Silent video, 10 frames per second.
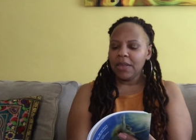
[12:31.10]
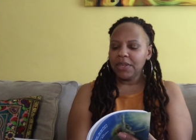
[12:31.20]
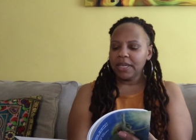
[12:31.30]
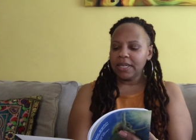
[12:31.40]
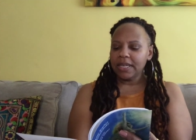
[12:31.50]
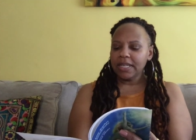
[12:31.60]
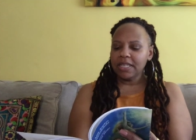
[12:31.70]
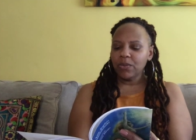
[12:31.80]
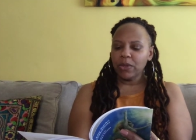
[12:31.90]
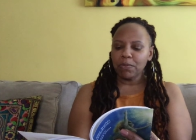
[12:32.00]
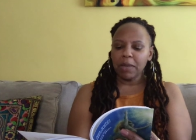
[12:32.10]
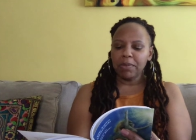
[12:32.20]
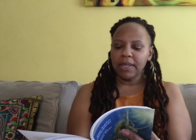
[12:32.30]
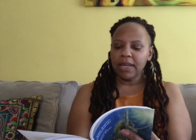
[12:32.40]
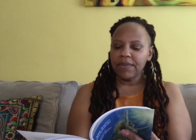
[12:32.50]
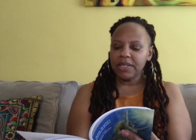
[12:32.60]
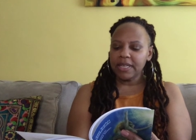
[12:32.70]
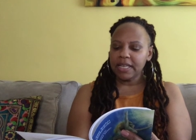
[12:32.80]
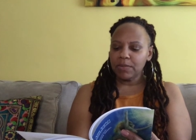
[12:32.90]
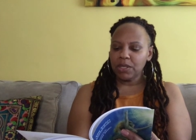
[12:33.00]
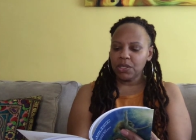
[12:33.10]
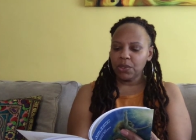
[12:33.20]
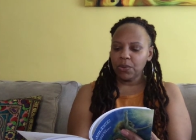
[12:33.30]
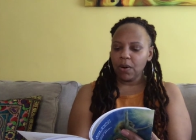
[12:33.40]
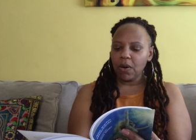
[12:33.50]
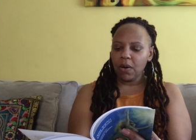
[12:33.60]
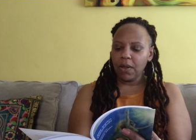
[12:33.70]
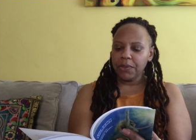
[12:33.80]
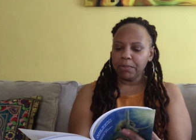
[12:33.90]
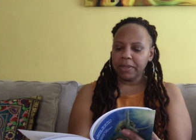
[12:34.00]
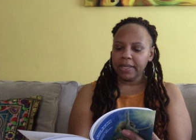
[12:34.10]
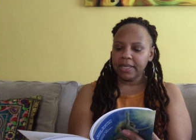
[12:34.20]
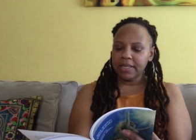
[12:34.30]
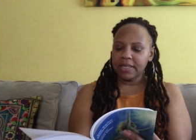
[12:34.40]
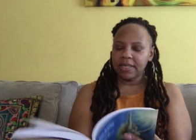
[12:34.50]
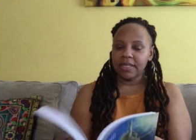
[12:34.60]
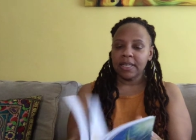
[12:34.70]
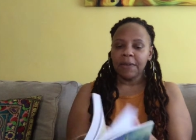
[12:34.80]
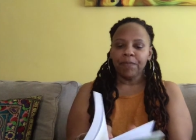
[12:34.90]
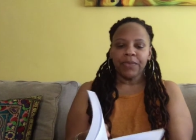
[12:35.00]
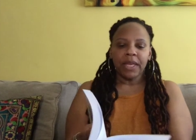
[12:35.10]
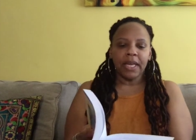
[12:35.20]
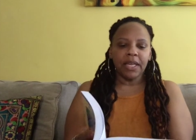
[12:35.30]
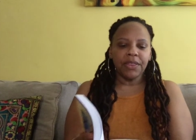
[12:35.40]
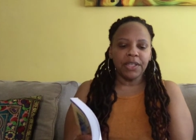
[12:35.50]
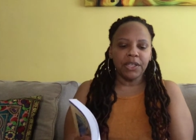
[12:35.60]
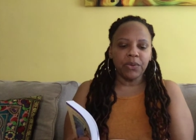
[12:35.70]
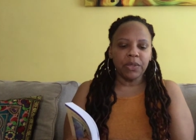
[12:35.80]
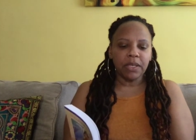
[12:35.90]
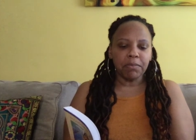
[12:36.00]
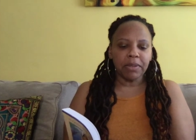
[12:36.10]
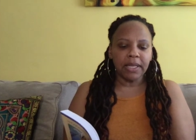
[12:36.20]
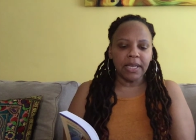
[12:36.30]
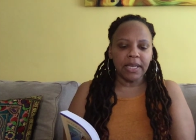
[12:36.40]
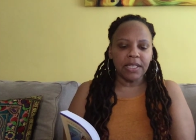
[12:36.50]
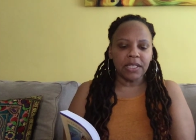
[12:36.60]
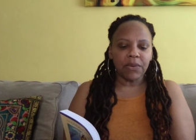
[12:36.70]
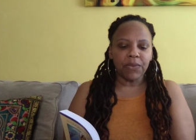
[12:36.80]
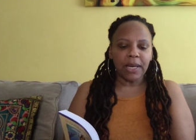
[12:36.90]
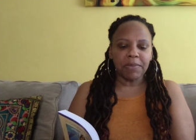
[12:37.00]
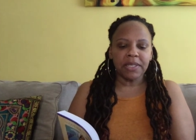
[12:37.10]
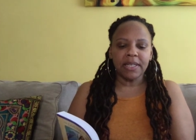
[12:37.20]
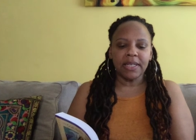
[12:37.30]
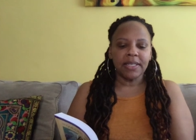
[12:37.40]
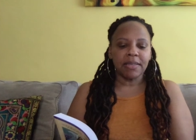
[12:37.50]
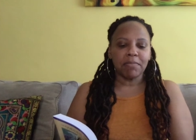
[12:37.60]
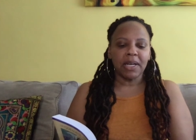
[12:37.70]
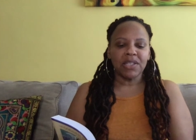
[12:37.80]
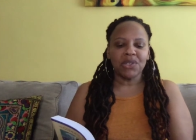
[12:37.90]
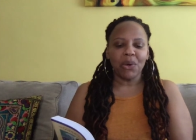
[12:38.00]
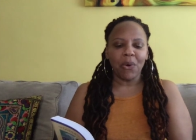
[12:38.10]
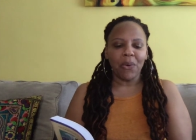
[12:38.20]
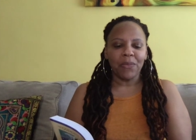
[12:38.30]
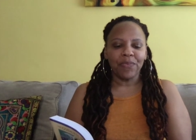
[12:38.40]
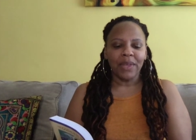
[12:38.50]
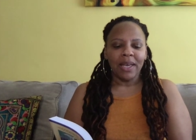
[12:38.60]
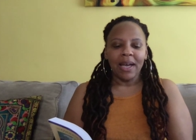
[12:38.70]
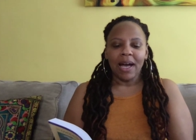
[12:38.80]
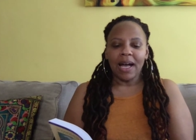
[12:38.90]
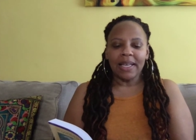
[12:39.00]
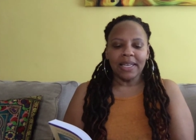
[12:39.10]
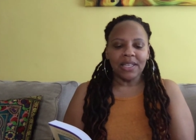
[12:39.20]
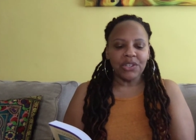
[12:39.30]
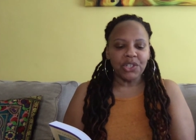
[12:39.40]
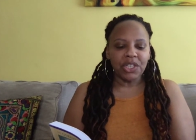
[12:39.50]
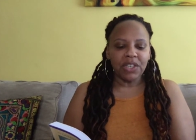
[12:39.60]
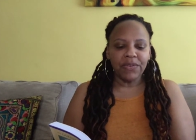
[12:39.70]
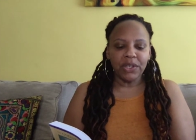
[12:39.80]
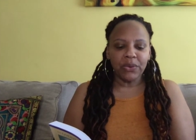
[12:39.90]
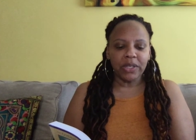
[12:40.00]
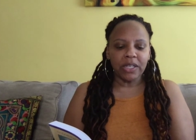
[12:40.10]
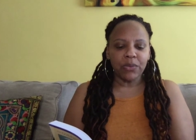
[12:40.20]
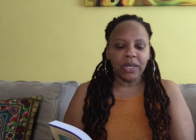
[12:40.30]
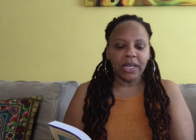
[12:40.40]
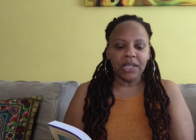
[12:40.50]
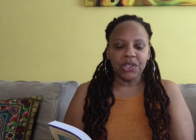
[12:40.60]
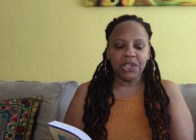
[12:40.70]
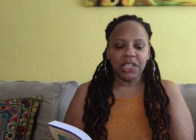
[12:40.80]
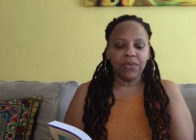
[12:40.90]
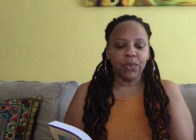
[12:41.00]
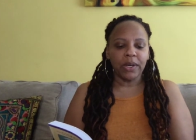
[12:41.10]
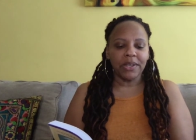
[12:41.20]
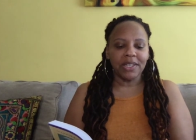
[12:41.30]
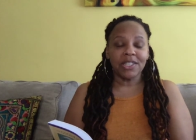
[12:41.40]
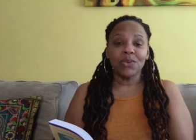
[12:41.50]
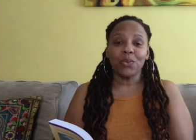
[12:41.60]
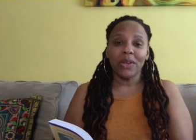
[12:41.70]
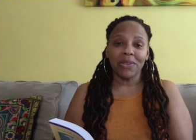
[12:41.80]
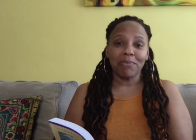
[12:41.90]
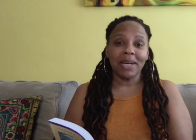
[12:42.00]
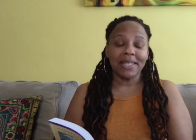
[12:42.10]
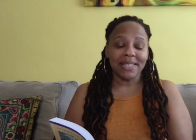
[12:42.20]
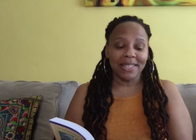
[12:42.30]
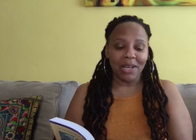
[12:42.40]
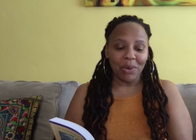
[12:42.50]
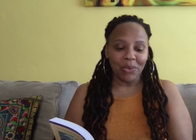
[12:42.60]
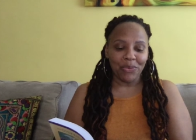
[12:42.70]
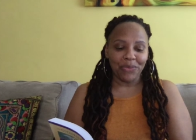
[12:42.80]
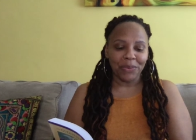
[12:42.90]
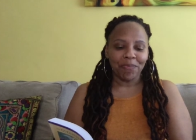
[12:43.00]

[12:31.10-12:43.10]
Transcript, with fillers: the connecting with my beloved takes me to all the places, and the union plays rhapsodies in my soul. I can achieve union when I achieve oneness with myself.